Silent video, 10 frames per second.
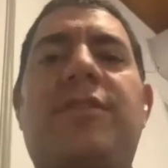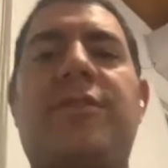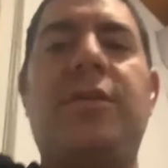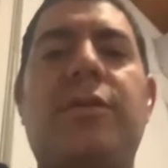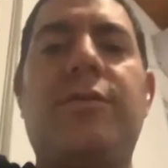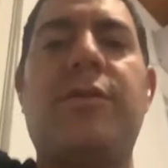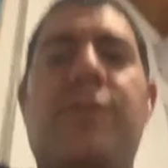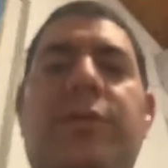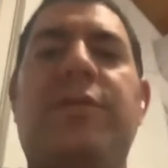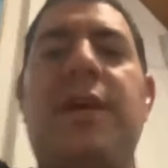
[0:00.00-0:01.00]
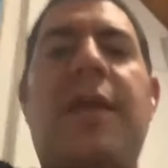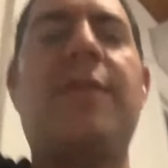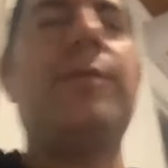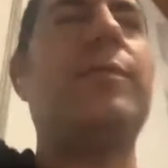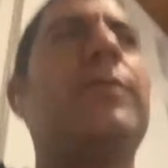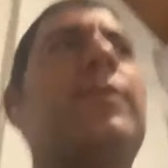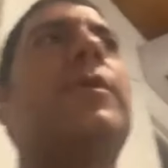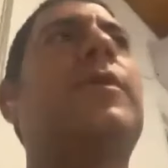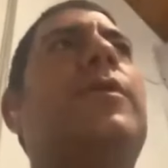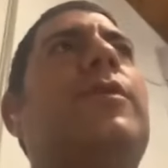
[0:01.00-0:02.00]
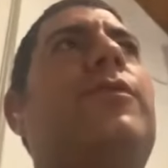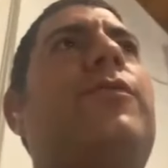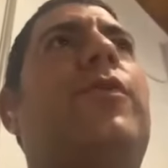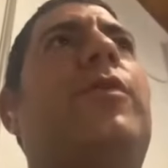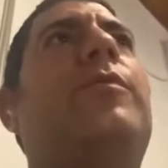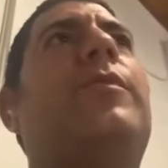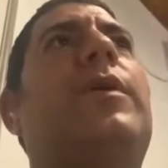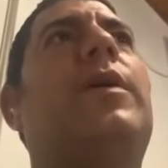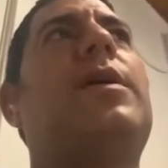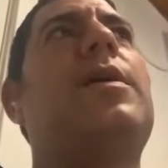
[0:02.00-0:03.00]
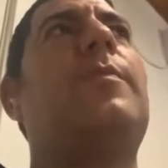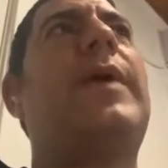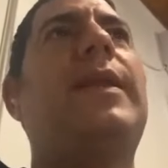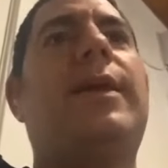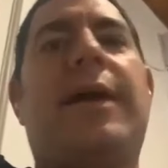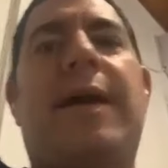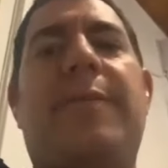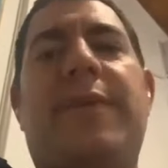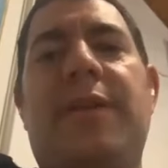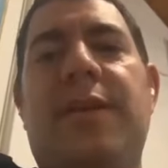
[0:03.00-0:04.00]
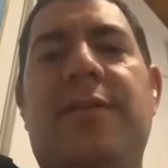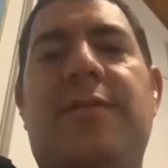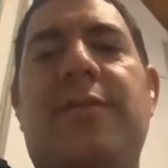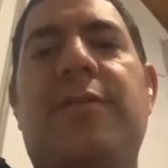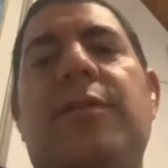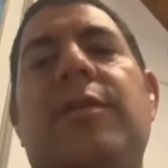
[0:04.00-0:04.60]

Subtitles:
there's a lot of enthusiasm from many companies